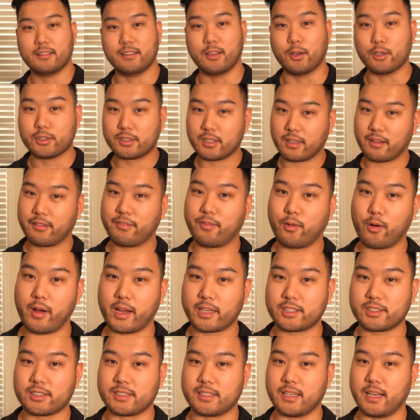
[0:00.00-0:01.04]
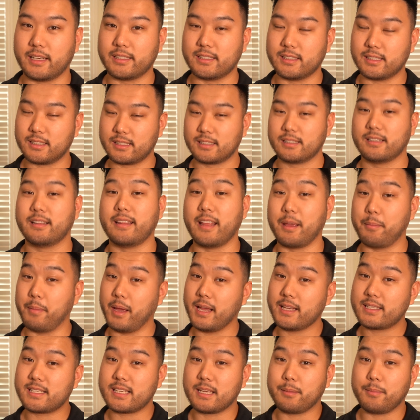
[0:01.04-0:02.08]
Those are the 4 exercises. They
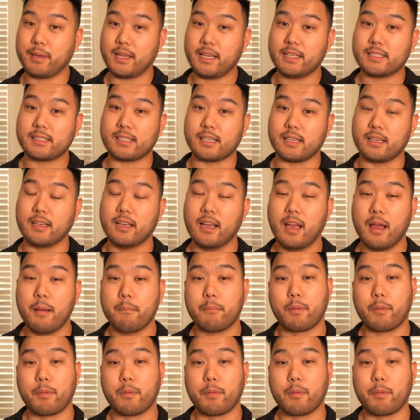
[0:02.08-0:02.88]
may seem easy,